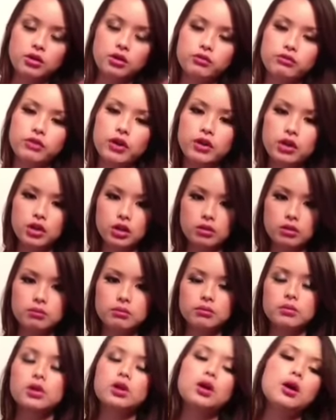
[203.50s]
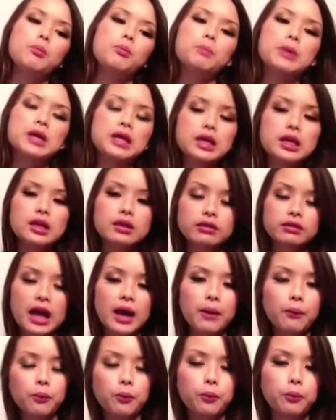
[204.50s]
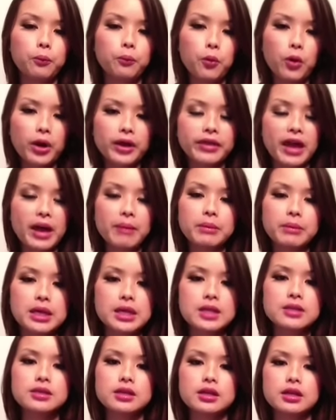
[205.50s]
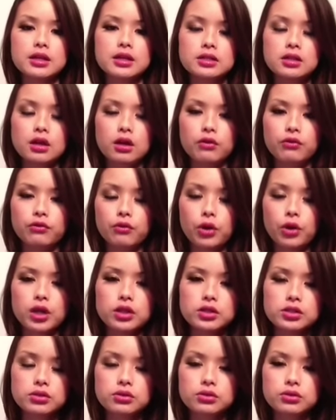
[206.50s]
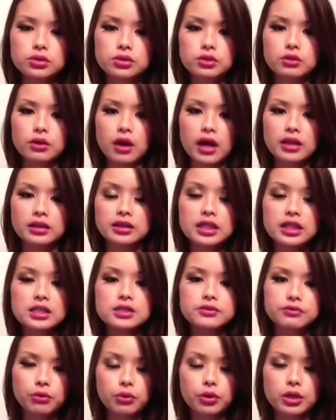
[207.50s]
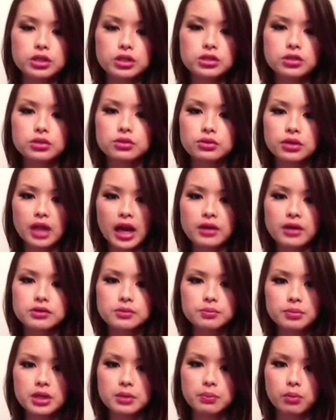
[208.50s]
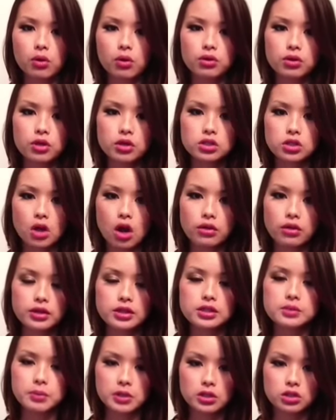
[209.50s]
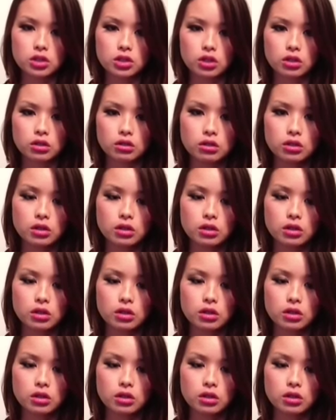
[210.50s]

Very good meaning that what that means is 40 at least 42,000 people saw this picture.